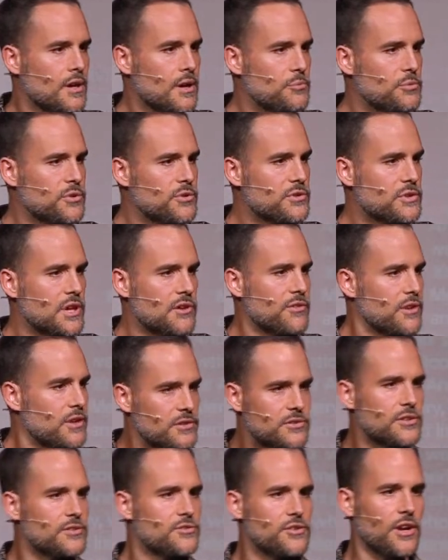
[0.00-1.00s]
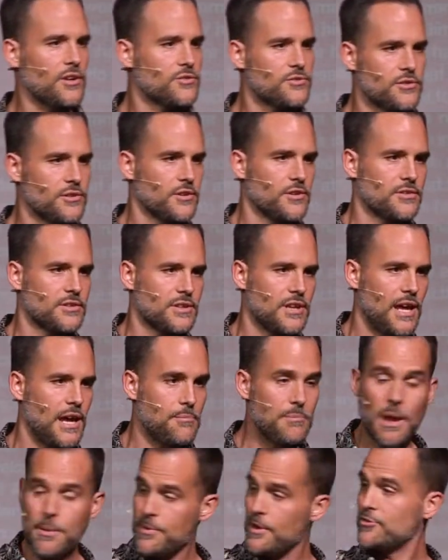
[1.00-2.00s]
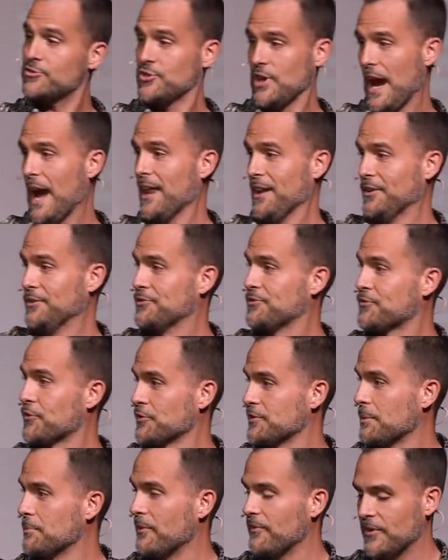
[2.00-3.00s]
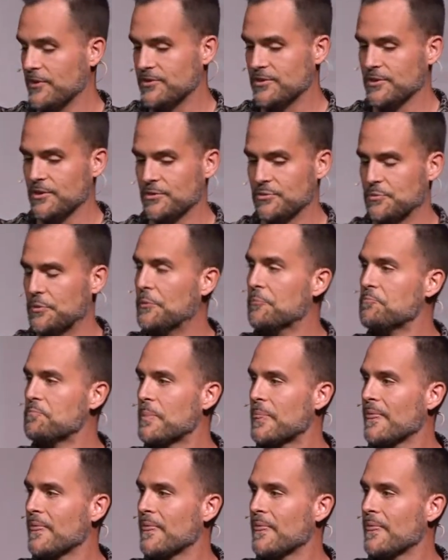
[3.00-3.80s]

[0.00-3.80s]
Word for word: Just giving a suggestion here today, maybe a challenge for some of us in this room.